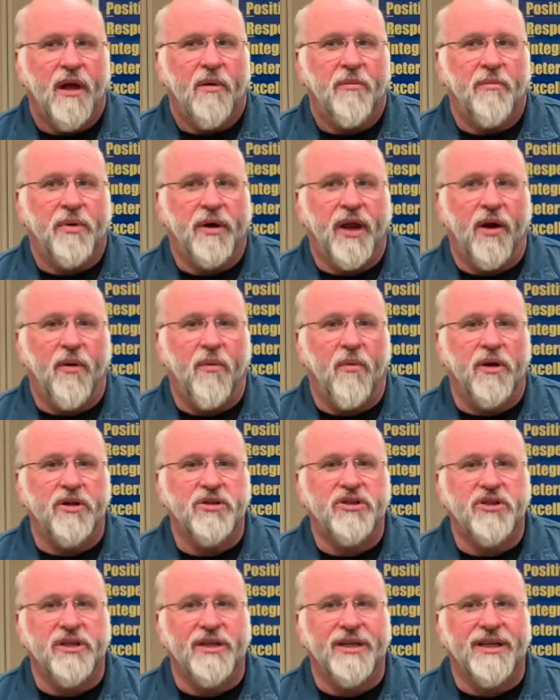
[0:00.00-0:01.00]
but I
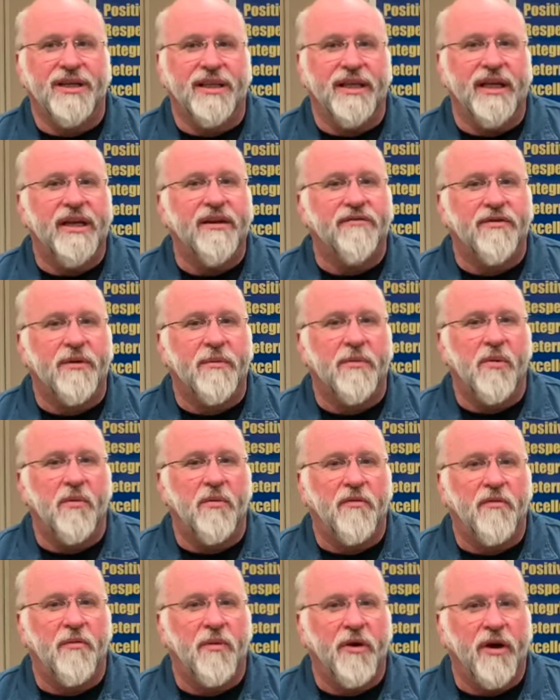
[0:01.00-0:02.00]
want you to glean from it
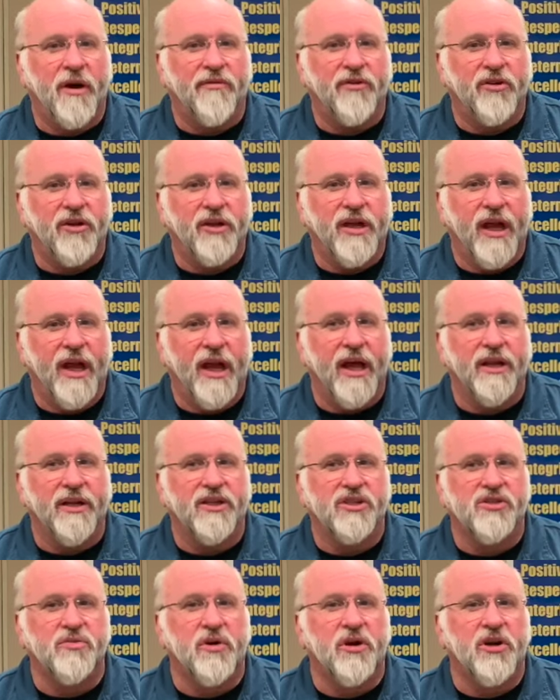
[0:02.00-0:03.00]
from whatever you can,
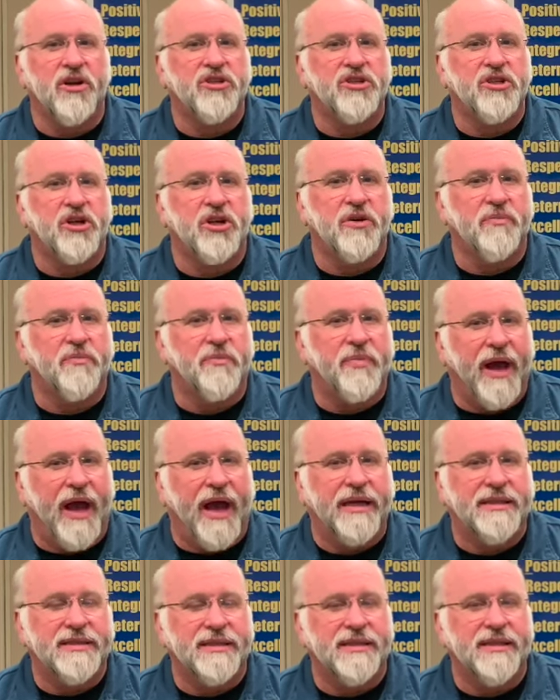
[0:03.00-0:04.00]
because we're going to turn
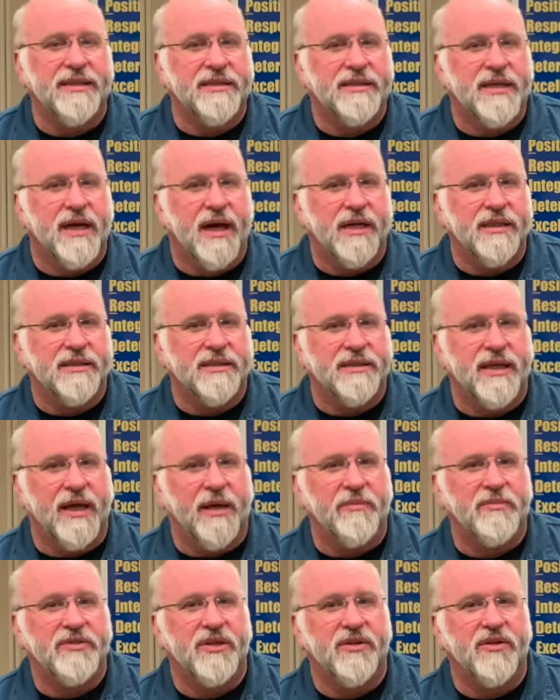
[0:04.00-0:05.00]
back to these
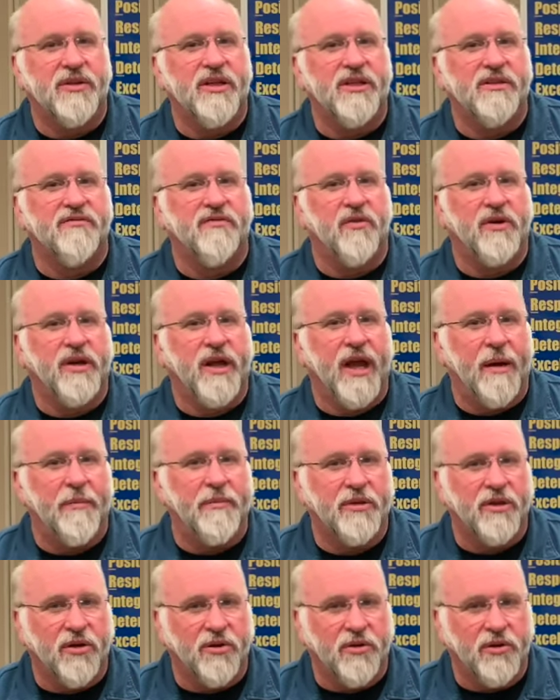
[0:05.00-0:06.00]
concepts and these
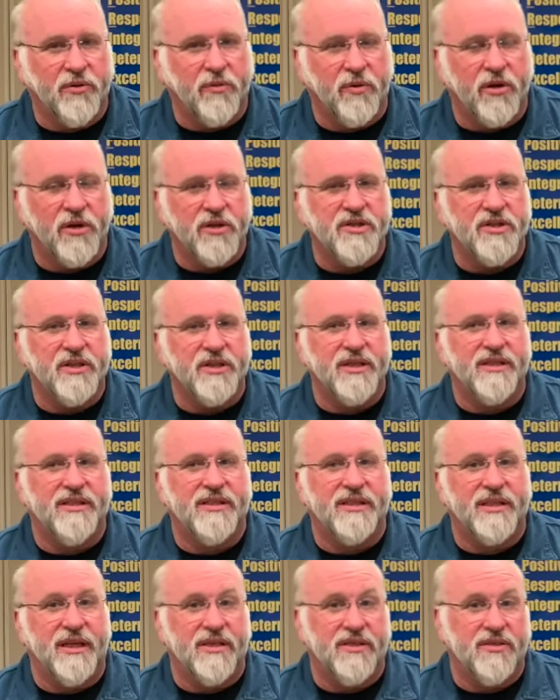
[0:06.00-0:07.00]
vocabulary words and these
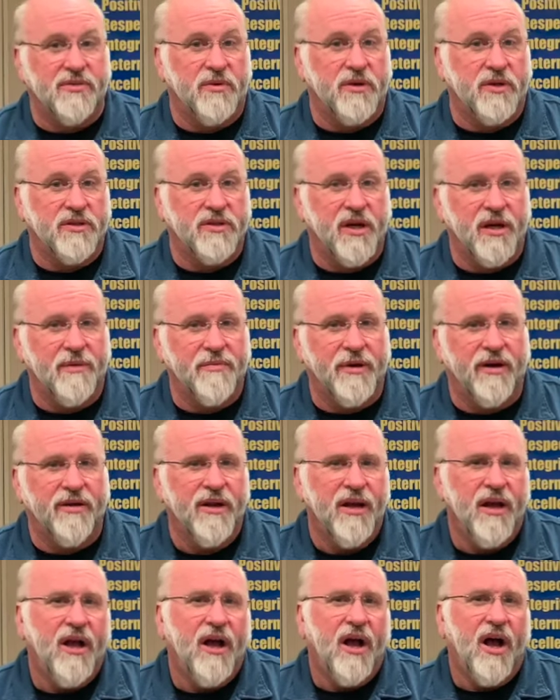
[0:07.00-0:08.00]
things that we're going to talk about
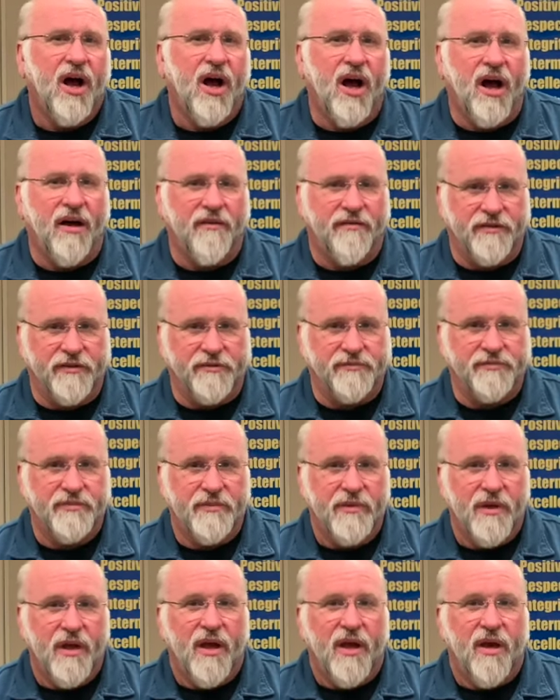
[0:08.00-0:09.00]
often.
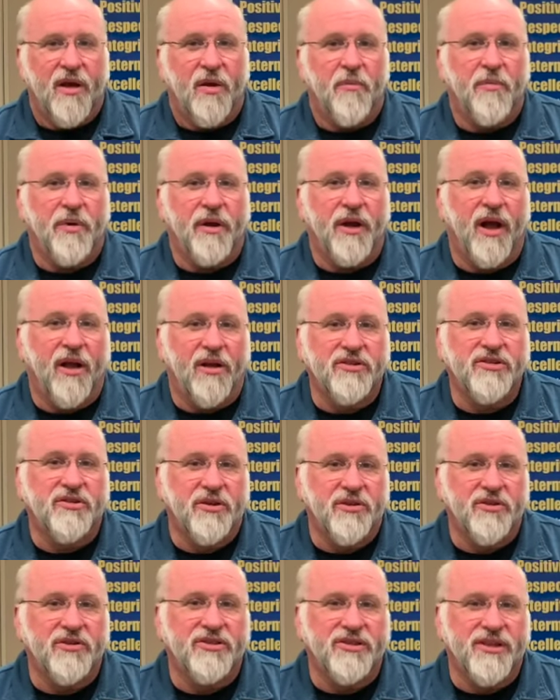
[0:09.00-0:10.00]
But I also
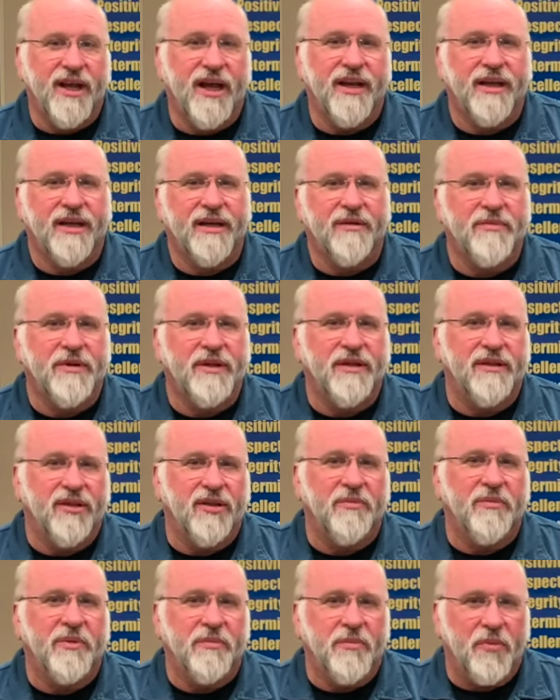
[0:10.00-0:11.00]
understand it can be a
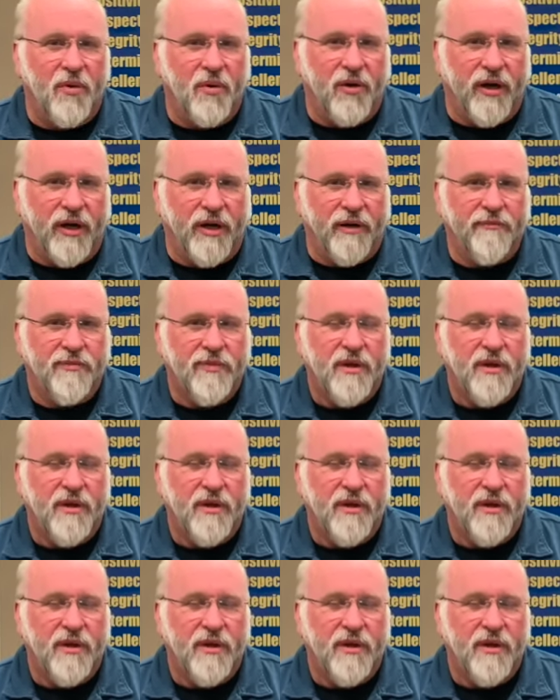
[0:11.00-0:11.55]
little bit boring.